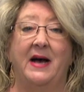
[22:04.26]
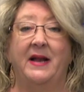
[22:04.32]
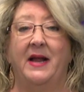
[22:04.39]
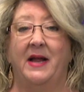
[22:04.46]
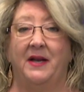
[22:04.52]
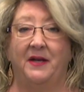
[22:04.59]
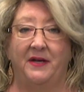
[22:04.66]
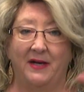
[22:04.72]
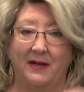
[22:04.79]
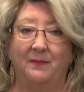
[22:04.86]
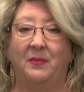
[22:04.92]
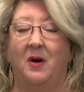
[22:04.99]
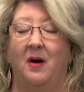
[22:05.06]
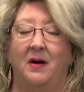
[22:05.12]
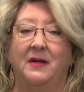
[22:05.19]
out and
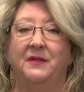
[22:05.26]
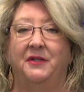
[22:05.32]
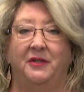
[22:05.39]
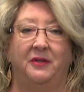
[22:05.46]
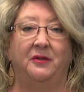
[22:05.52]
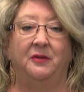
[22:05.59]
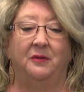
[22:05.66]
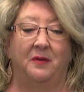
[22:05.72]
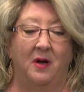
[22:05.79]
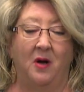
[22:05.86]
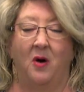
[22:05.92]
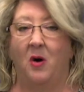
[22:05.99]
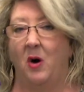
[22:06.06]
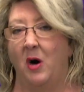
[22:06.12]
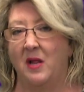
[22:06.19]
dump onto
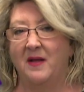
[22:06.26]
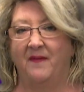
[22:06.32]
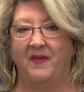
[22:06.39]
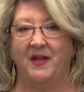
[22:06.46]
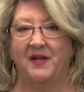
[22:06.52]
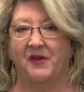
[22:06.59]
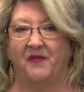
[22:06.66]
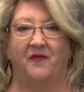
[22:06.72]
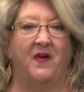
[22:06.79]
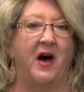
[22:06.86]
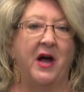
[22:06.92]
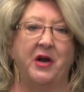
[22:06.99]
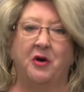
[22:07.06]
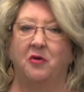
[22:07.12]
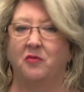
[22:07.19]
all of this
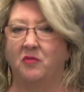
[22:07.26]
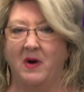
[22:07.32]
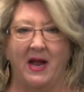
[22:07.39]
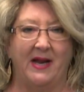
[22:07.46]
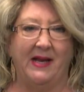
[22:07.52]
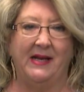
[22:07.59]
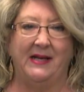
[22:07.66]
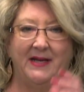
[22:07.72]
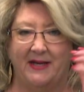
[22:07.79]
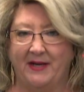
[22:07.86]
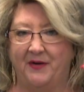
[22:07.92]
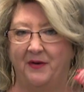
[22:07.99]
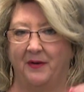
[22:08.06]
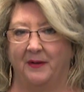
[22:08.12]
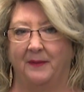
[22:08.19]
fire ready
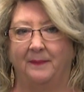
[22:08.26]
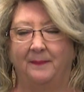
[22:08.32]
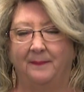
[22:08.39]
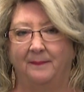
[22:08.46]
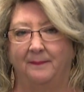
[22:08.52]
tinder.